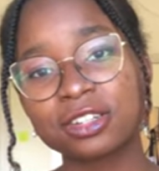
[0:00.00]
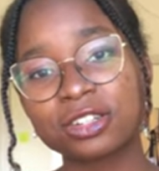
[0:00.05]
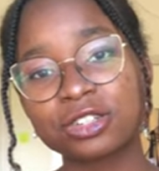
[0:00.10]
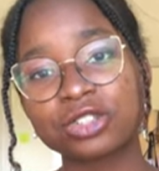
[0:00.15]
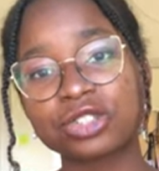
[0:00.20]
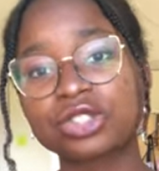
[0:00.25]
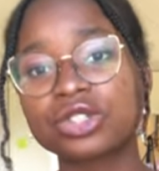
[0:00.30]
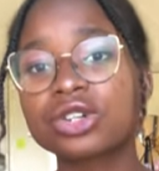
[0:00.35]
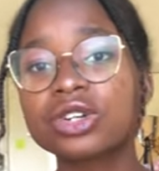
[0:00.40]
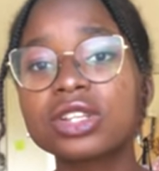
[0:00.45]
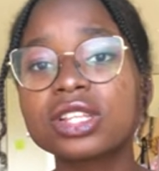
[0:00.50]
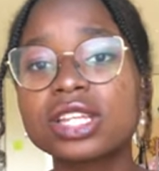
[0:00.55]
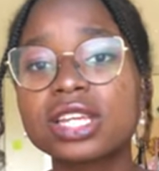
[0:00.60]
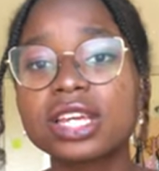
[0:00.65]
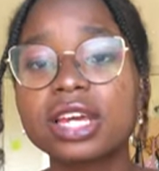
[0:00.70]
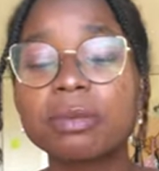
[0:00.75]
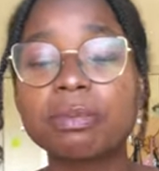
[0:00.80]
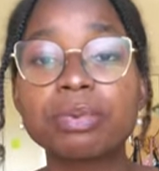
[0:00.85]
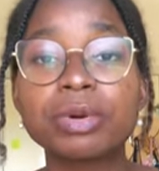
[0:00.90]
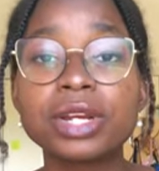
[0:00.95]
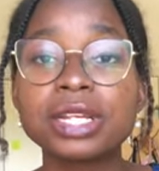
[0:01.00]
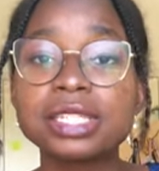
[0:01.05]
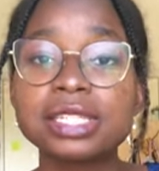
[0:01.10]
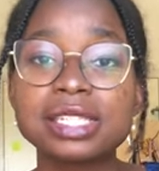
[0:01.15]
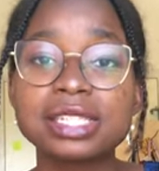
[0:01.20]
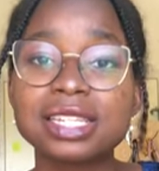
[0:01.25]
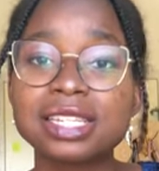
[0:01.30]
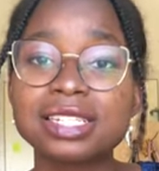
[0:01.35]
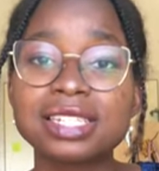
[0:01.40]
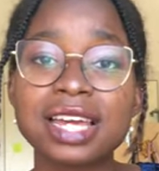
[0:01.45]
surely a
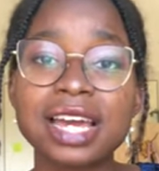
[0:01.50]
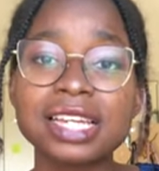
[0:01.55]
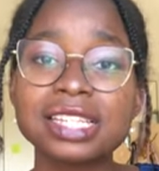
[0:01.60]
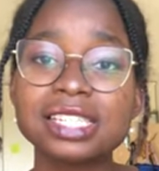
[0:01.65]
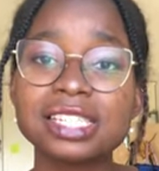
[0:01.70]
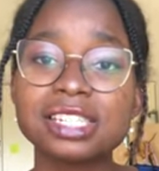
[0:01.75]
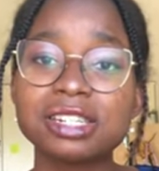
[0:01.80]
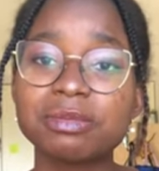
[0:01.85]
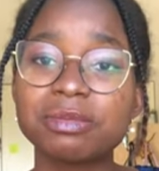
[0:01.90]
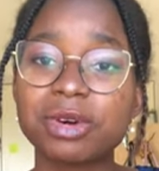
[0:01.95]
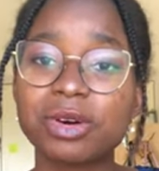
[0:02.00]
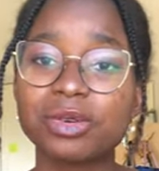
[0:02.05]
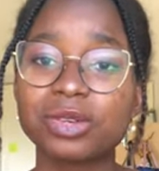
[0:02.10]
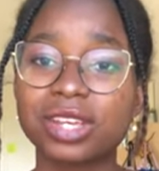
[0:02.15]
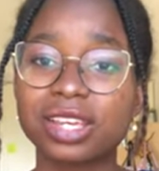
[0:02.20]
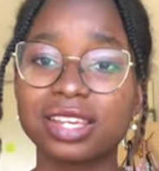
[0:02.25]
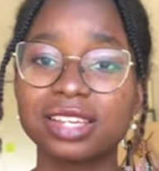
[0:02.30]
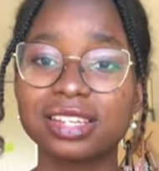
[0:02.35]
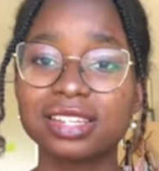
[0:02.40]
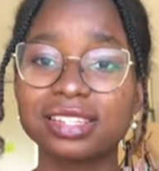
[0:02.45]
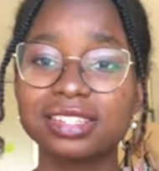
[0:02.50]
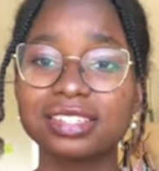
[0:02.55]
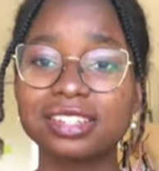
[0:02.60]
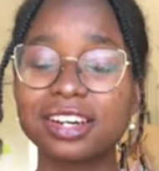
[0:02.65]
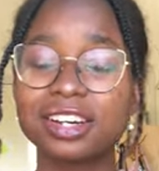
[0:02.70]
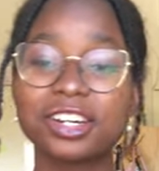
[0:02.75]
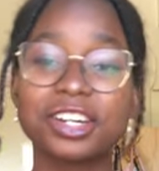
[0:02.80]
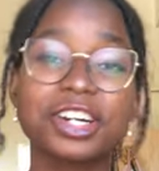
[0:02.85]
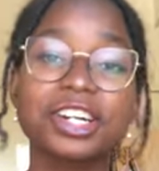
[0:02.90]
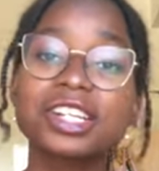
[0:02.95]
princely testimony,
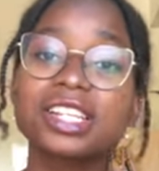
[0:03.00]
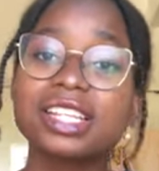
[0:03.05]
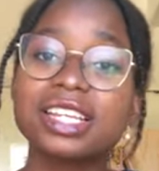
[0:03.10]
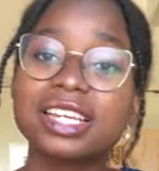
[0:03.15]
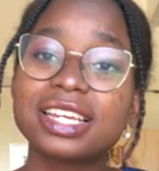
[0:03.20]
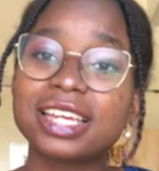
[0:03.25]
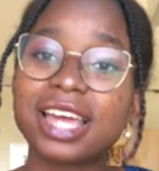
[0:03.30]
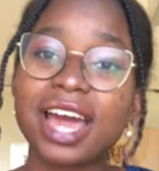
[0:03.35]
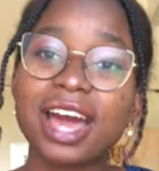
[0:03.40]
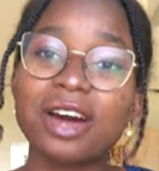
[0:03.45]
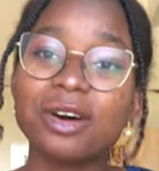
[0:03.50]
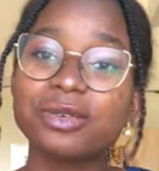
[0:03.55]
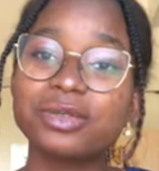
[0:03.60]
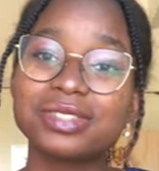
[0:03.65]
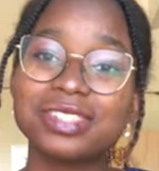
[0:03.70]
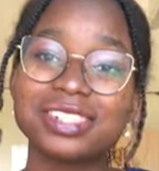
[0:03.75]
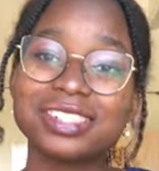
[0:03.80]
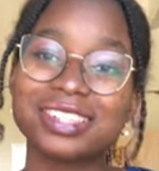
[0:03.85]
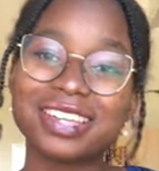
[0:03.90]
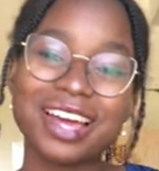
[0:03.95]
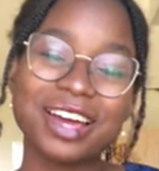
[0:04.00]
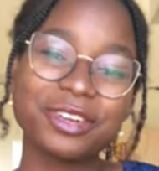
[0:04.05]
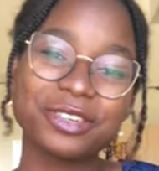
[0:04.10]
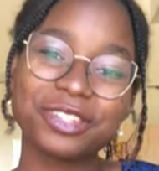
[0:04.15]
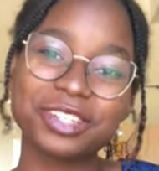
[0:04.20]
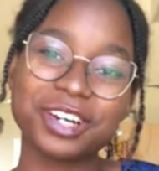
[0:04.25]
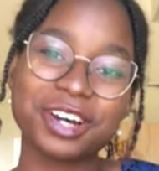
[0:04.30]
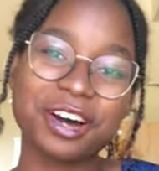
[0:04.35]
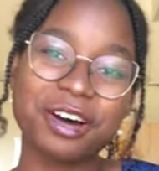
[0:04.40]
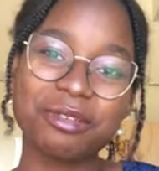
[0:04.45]
a goodly count,
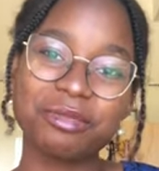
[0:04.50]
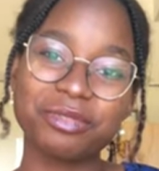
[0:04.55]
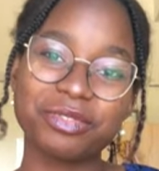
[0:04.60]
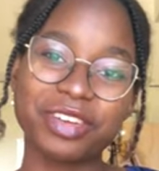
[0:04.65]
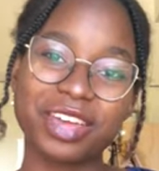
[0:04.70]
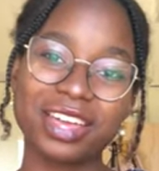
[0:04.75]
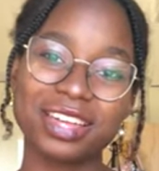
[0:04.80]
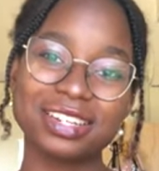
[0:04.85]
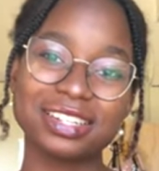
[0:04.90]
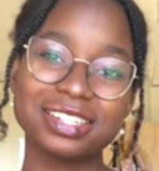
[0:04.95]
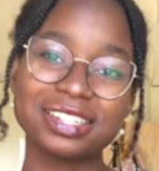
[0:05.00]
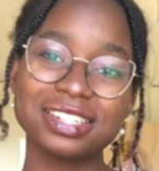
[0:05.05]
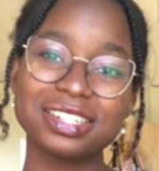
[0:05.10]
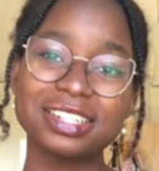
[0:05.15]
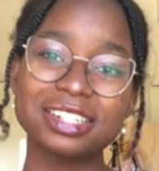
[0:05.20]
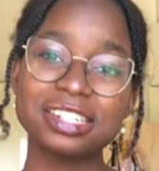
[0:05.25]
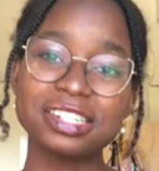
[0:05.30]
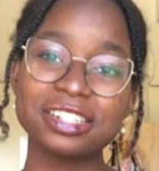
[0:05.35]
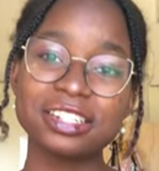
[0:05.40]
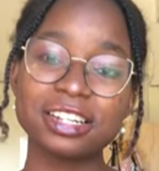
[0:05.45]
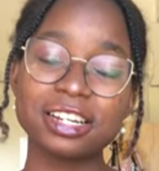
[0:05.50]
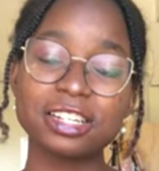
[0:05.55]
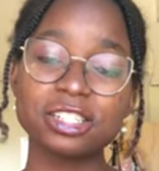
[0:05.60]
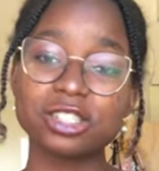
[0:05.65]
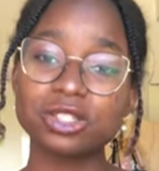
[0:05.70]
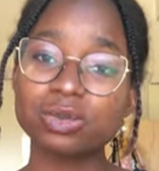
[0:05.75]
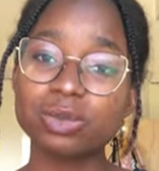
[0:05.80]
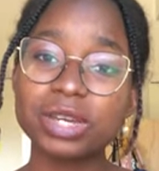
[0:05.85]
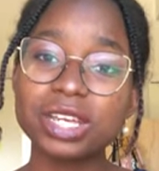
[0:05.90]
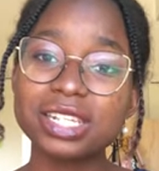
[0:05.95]
count comfet, a
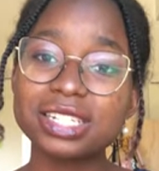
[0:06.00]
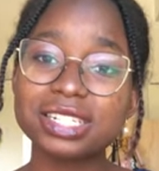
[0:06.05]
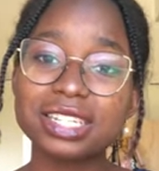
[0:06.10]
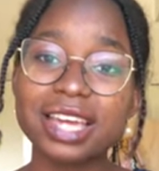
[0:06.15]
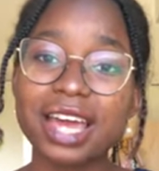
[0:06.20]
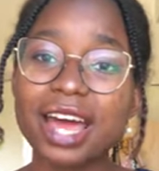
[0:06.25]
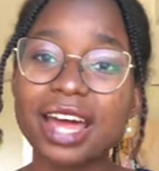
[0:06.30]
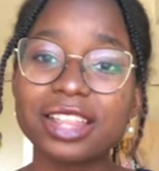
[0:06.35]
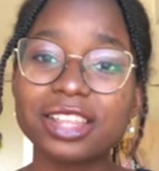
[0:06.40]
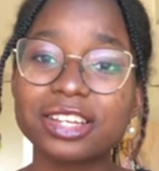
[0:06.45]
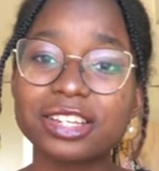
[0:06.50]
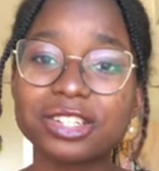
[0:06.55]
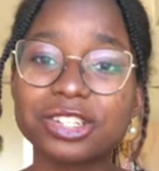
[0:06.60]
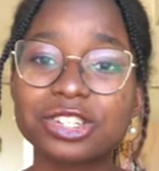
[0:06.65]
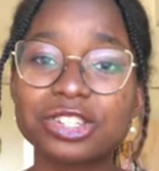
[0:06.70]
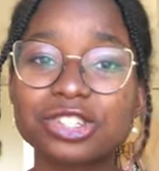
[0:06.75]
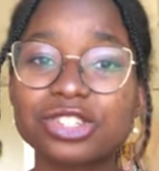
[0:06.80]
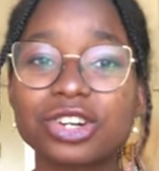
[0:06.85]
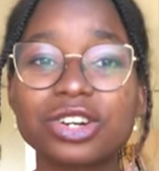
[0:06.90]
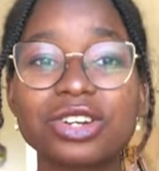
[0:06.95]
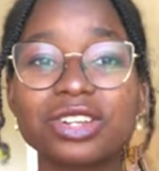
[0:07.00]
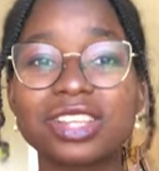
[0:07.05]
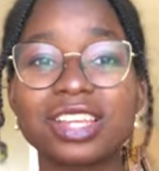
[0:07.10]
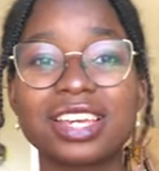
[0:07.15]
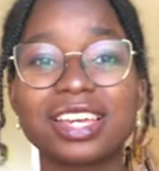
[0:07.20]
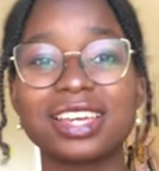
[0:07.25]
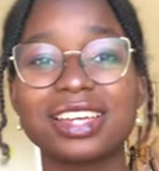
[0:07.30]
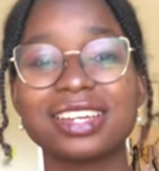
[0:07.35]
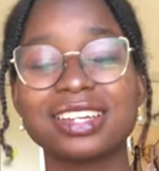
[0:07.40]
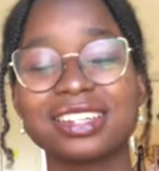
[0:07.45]
sweet gallant,
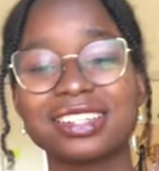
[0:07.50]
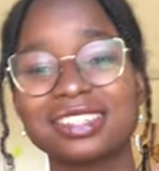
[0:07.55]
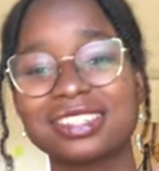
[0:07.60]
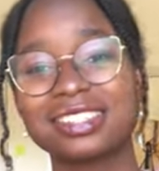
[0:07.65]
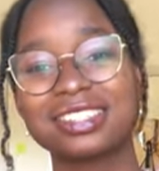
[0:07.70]
surely.